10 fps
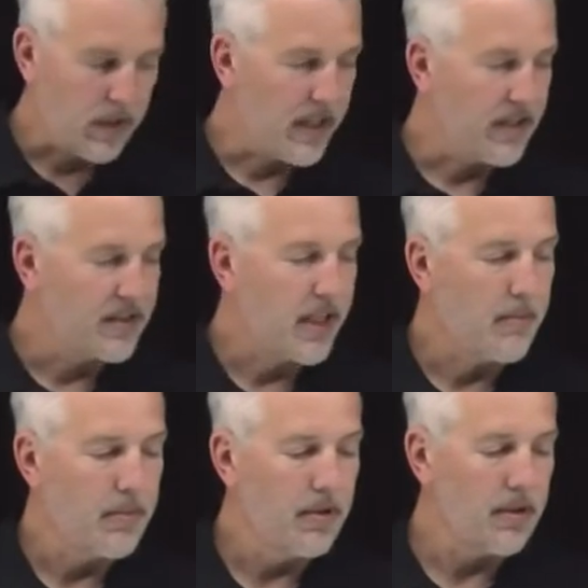they
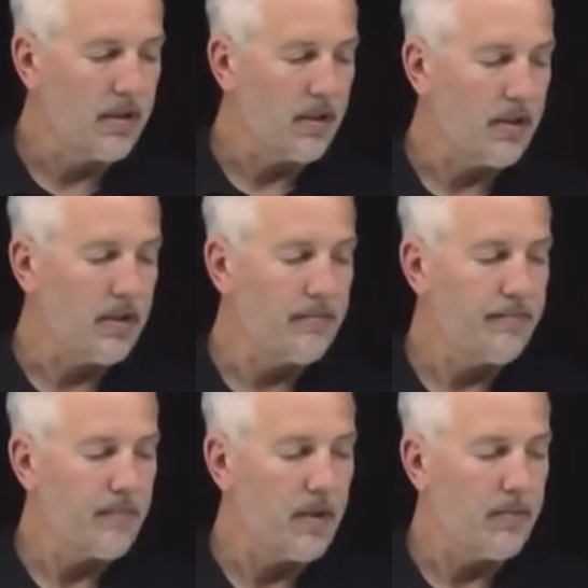escape uh,
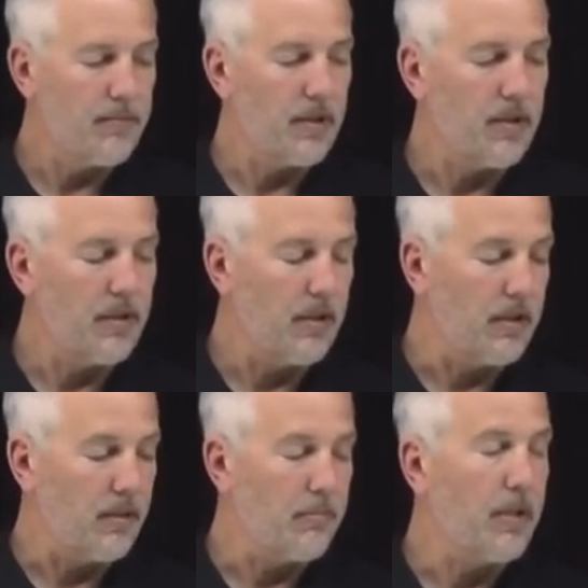the
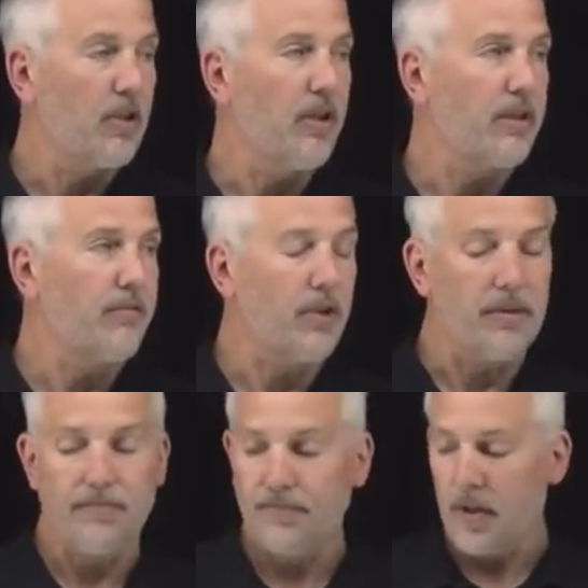uh, mirror at the front.
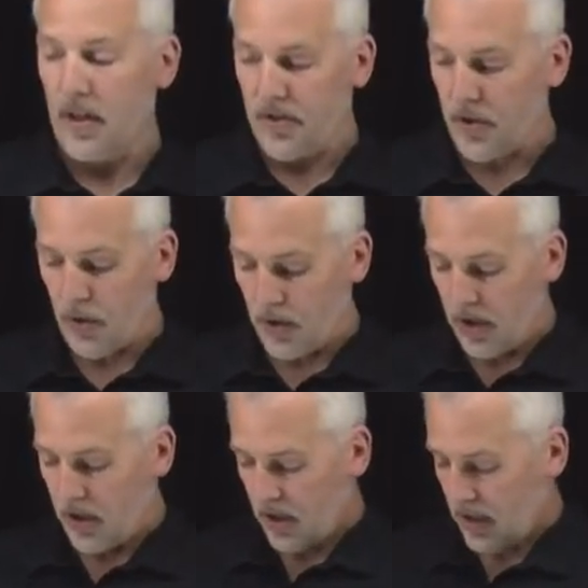So
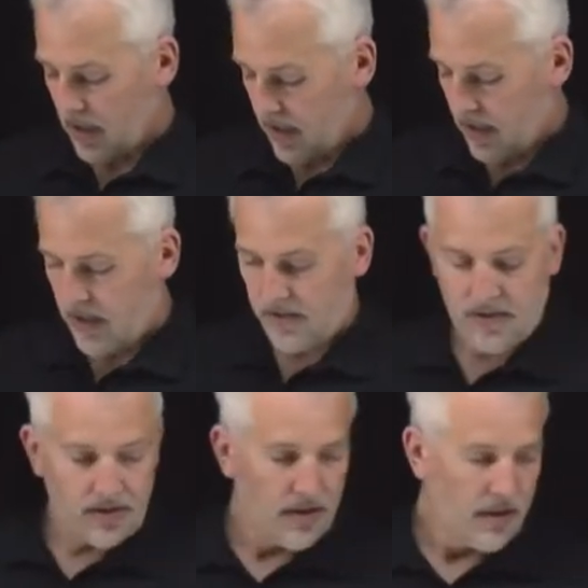
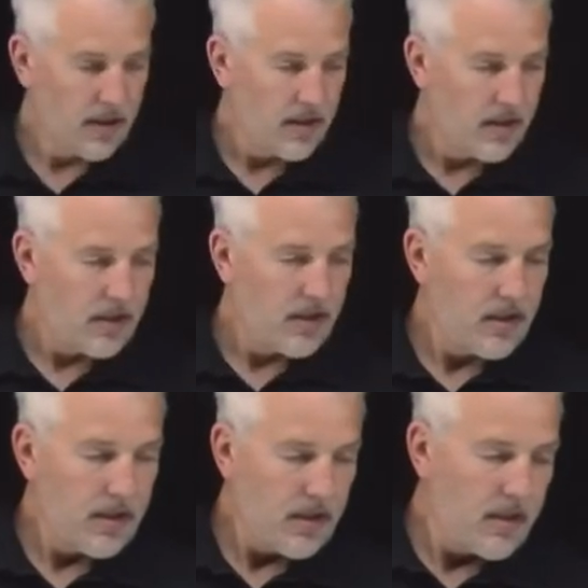this
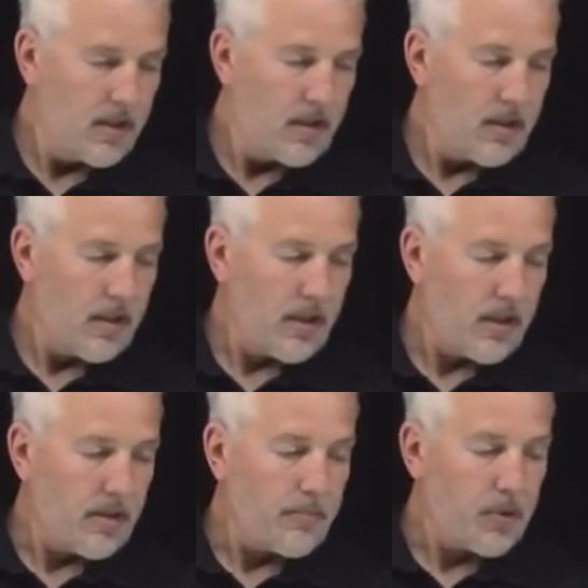
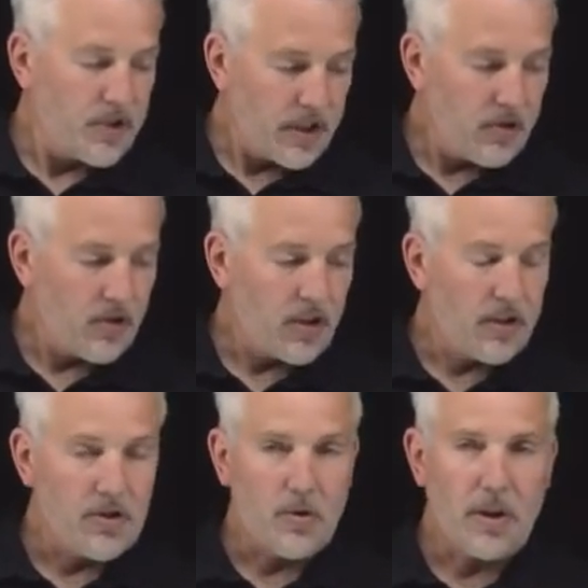uh, particular
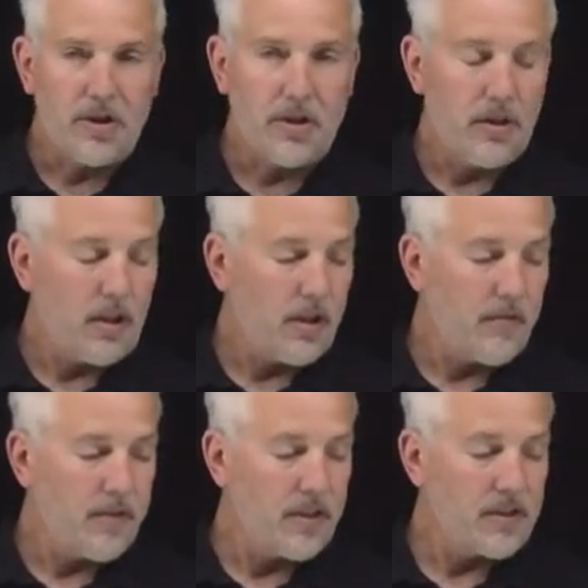construction
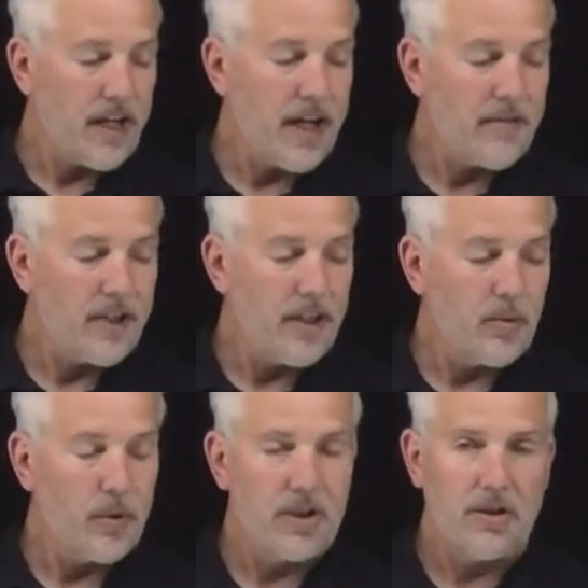of this cavity in
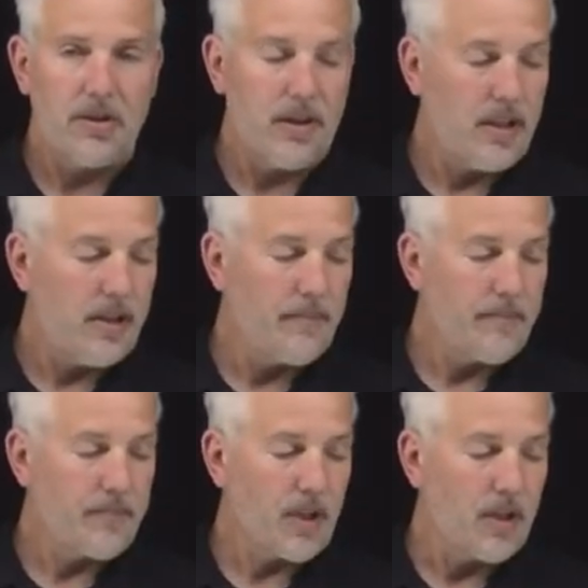which the
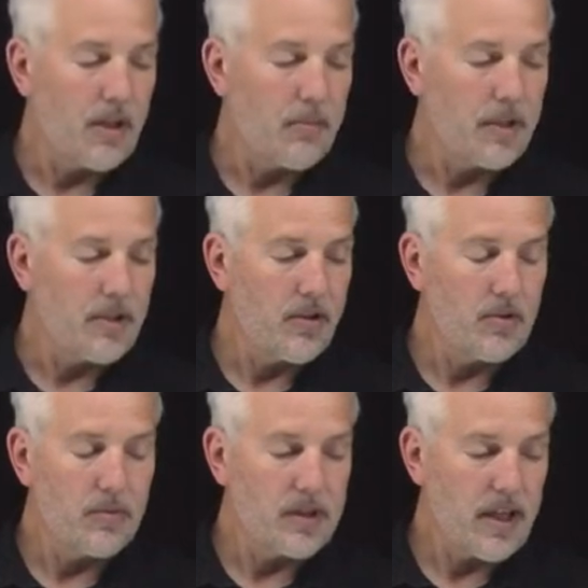uh, material
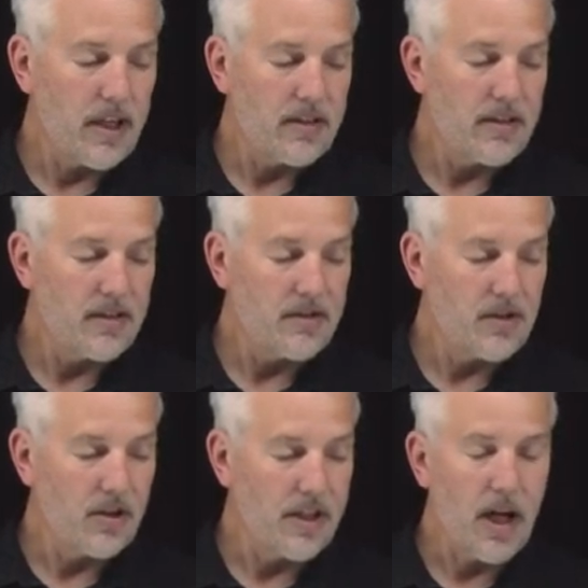resides. This is
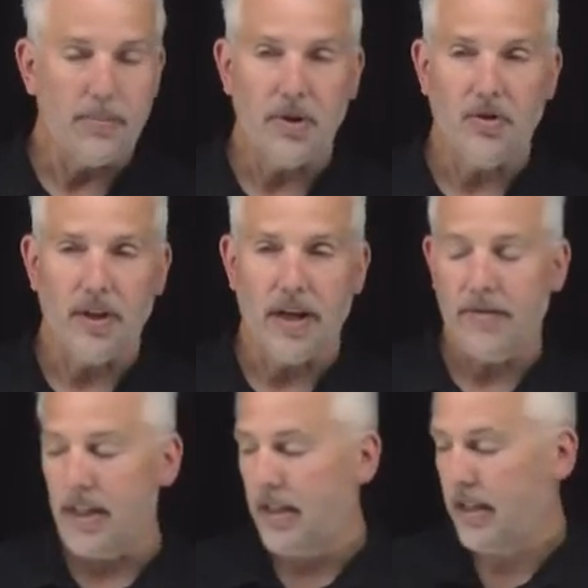called the optical cavity.